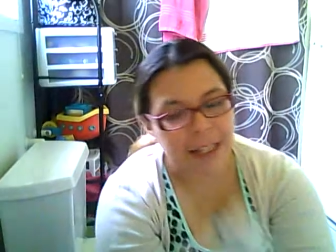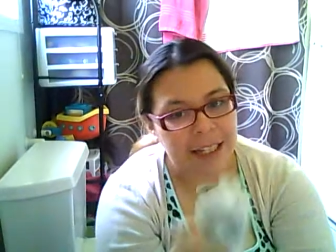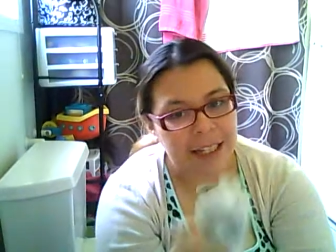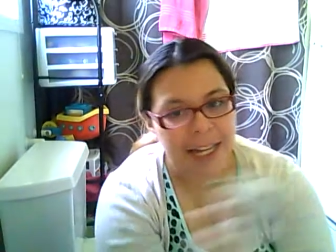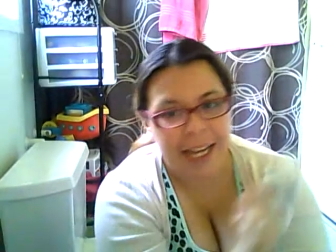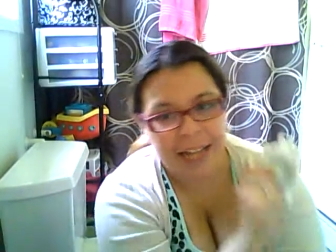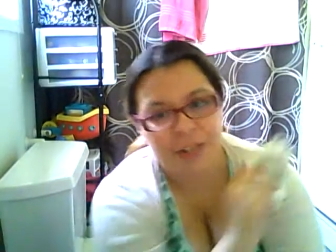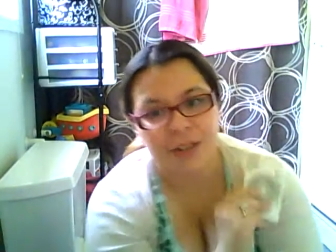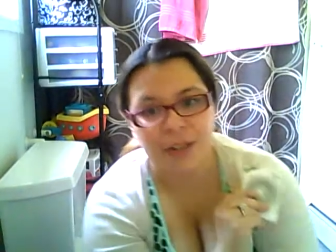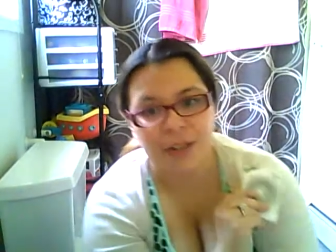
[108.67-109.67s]
in the day, I
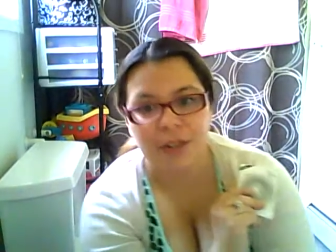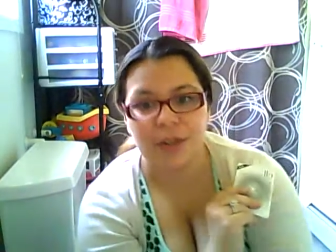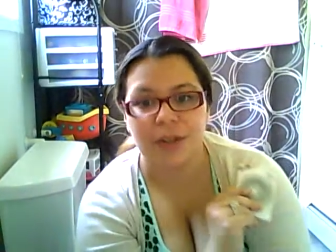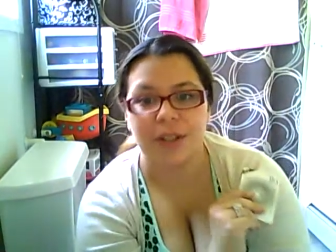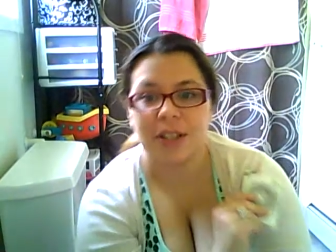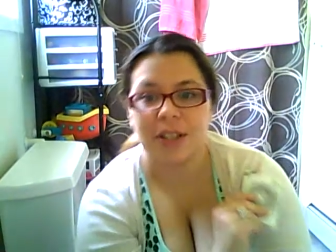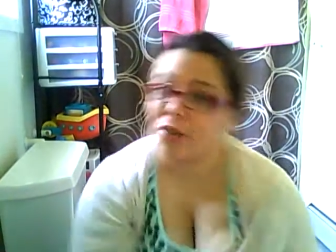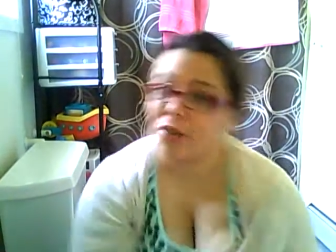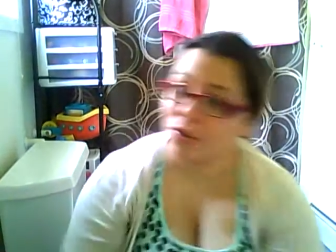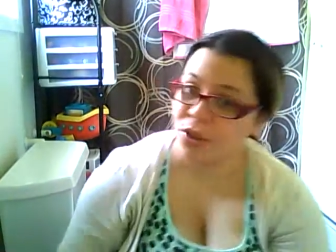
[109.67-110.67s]
used to use the
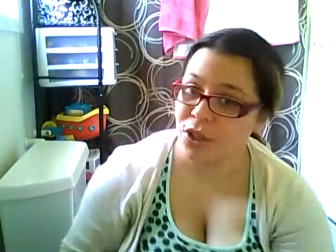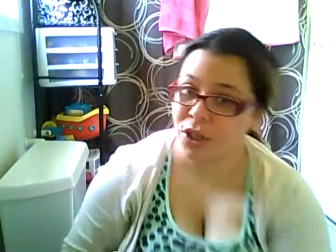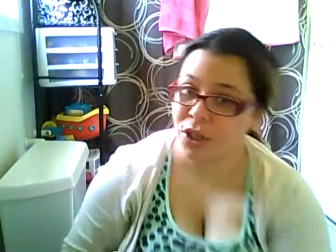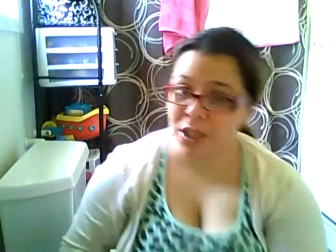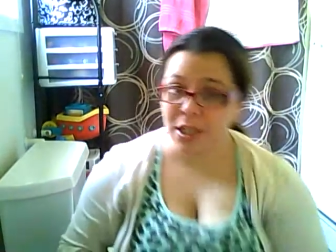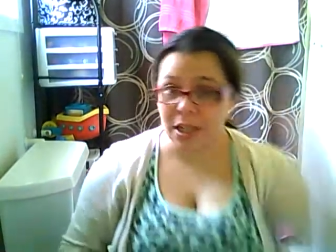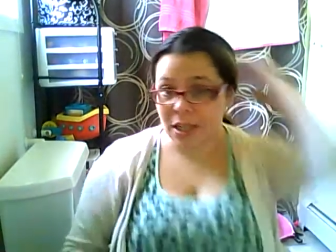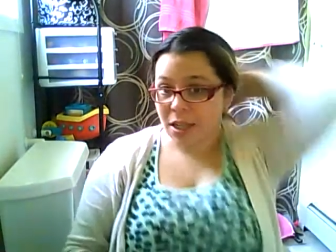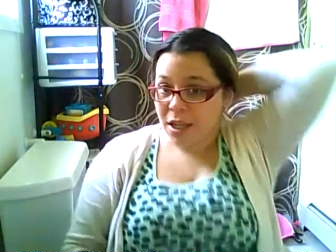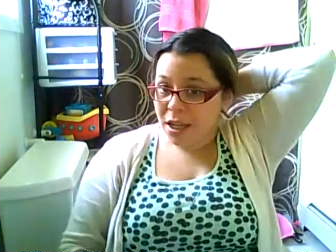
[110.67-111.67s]

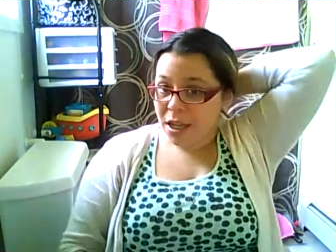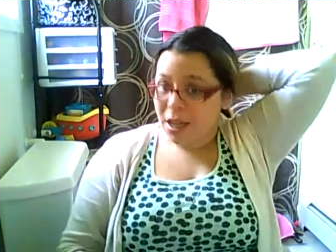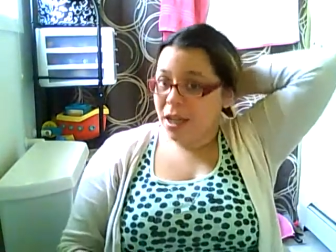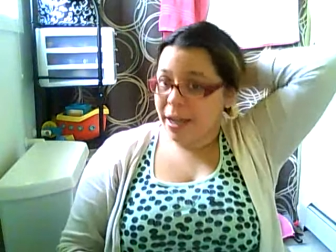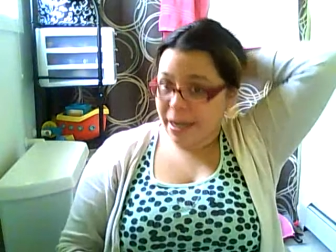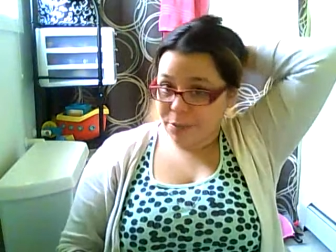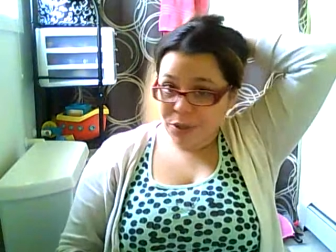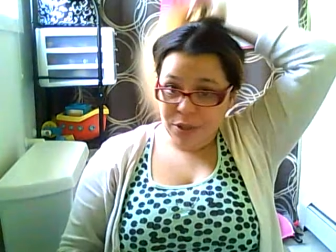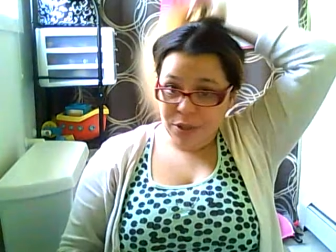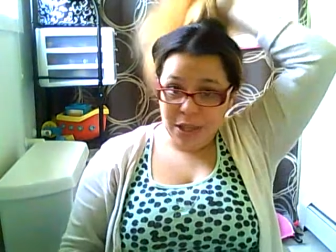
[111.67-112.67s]
Neutrogena, and I'm
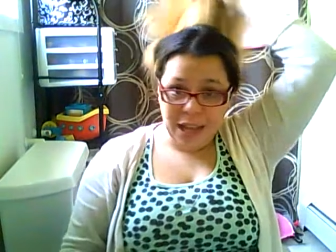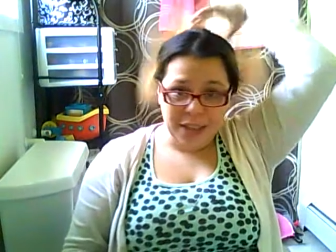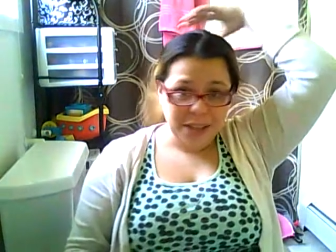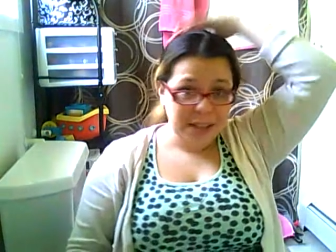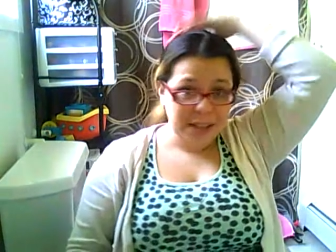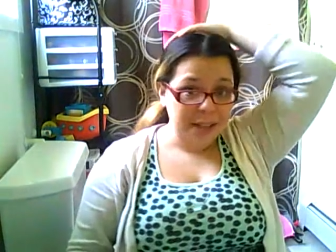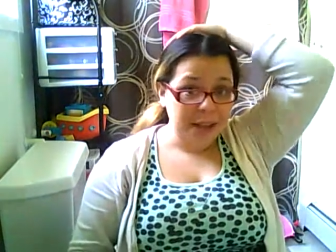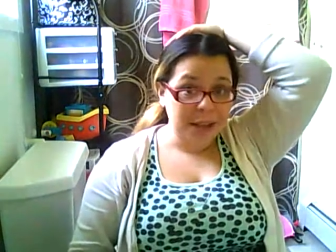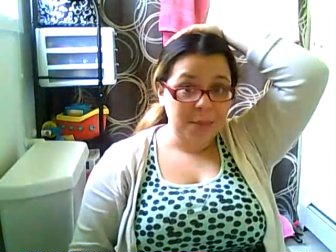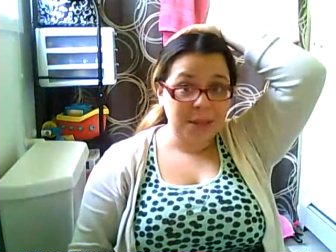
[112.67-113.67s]
sure I
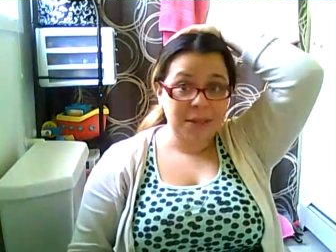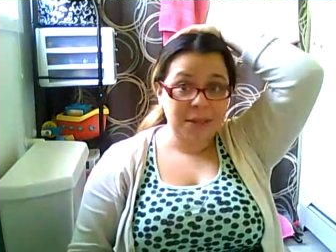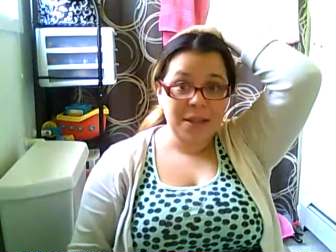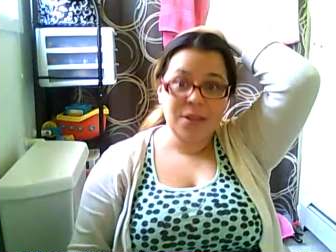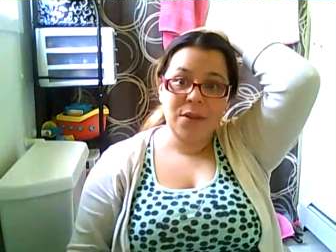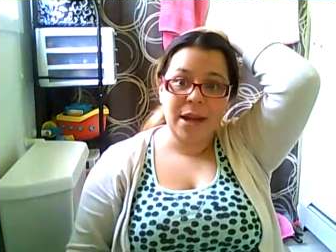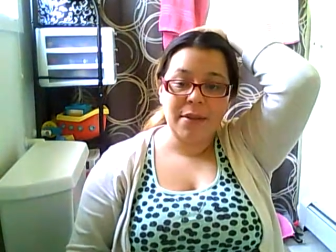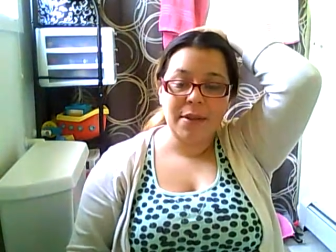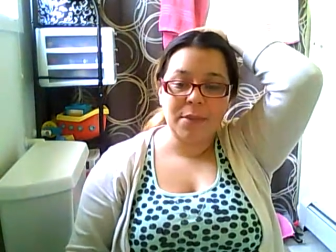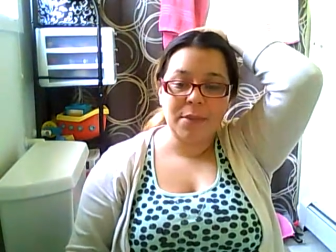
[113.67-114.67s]
believe they still
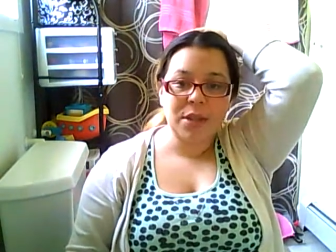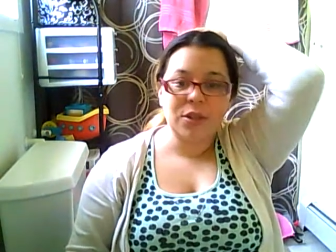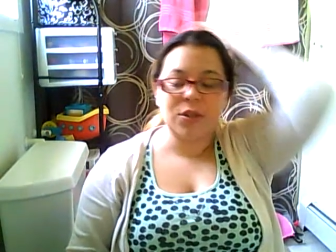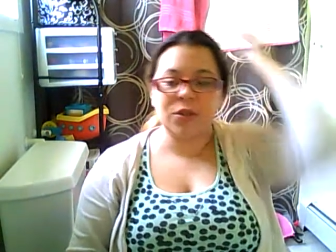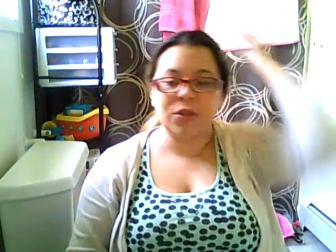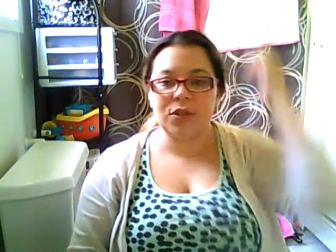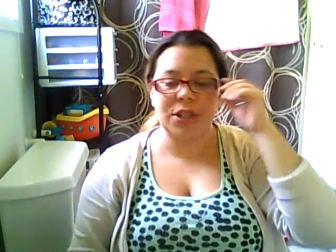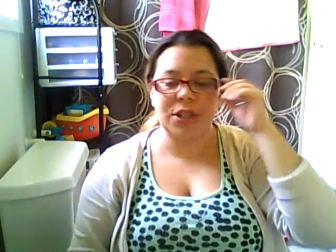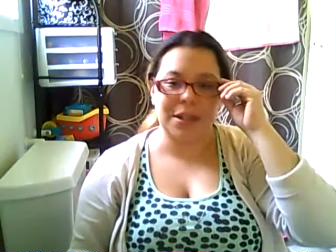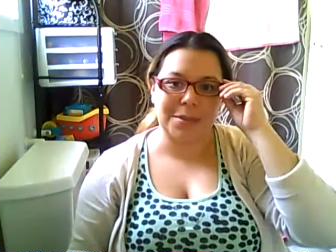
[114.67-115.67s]
have them, the
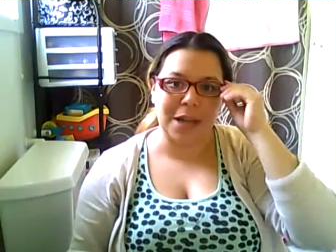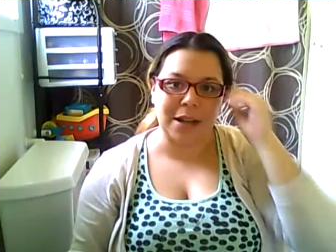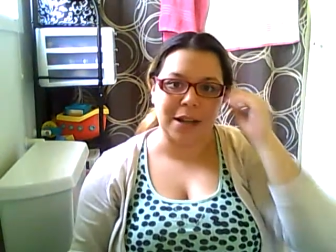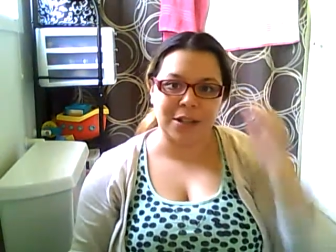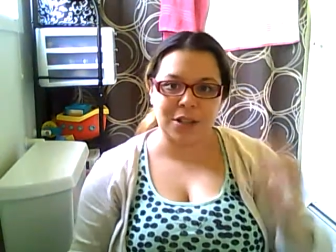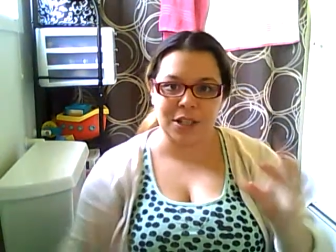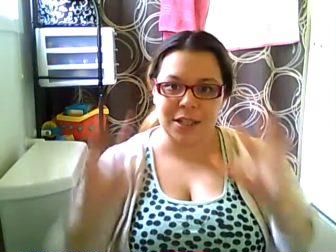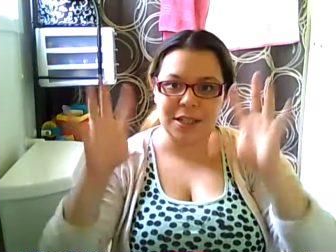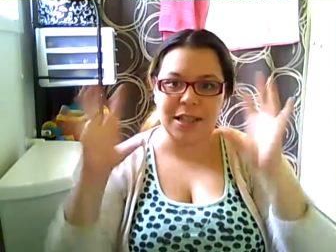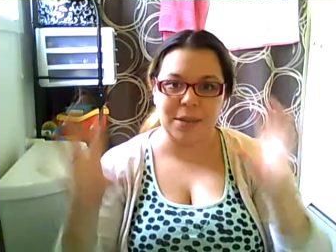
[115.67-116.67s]
Neutrogena blotting
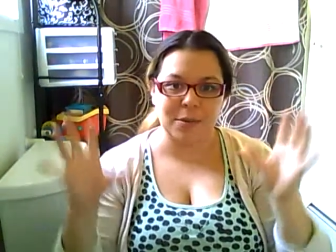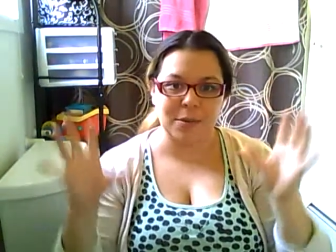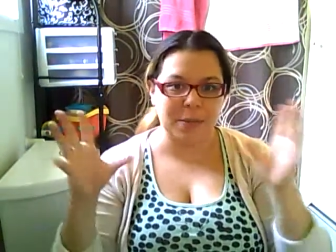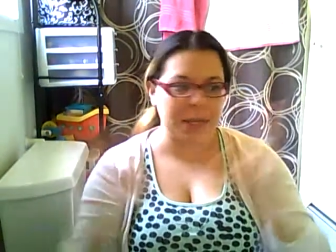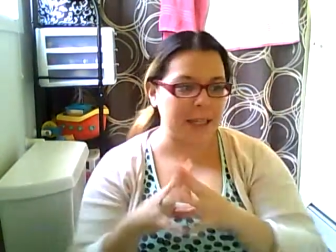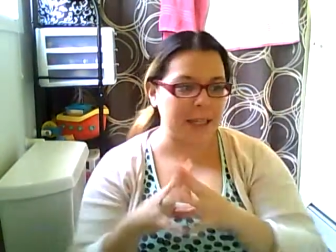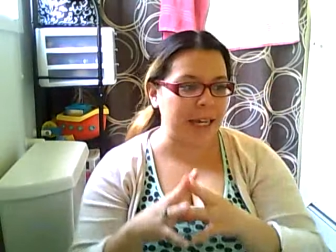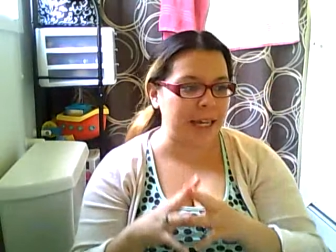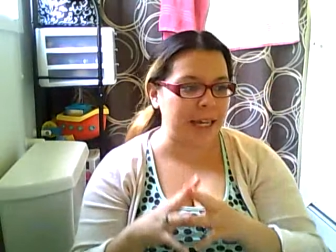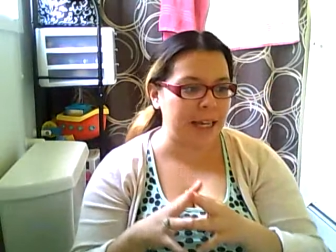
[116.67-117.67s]
sheets, and they would be
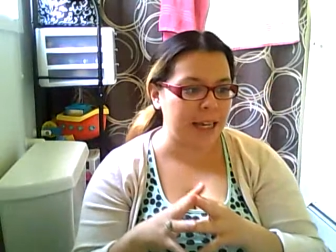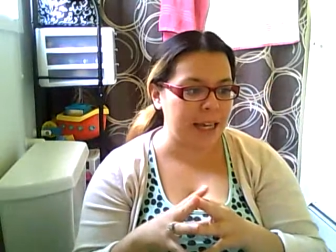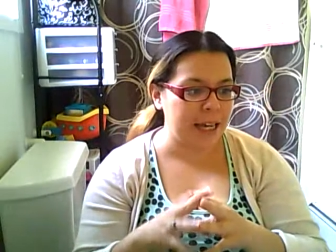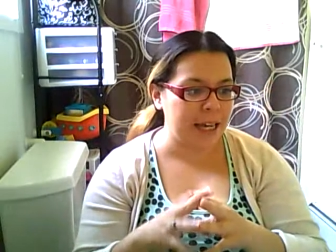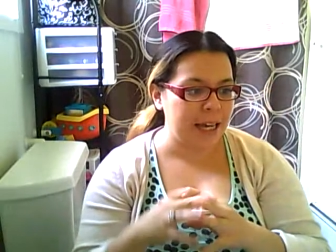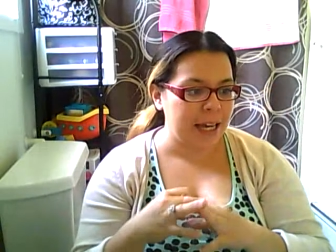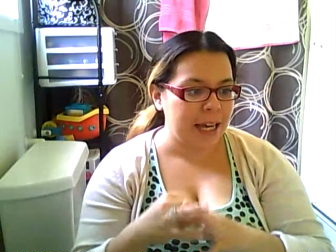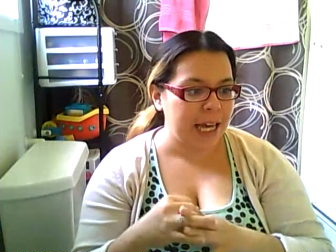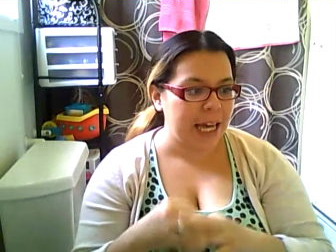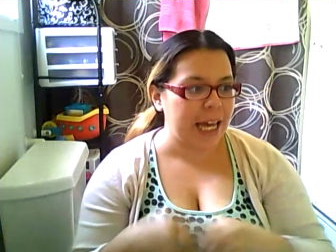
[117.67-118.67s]
like
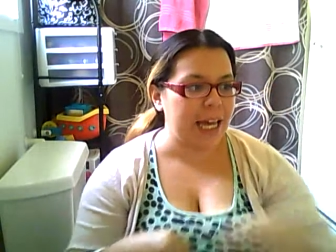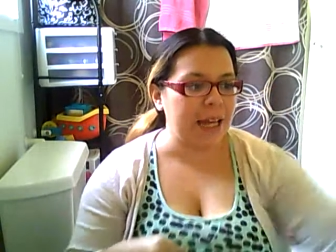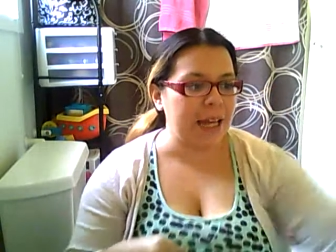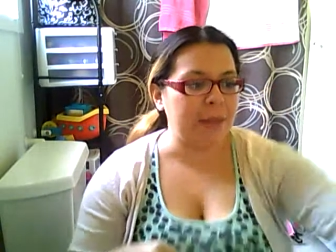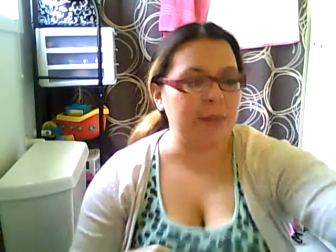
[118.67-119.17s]
a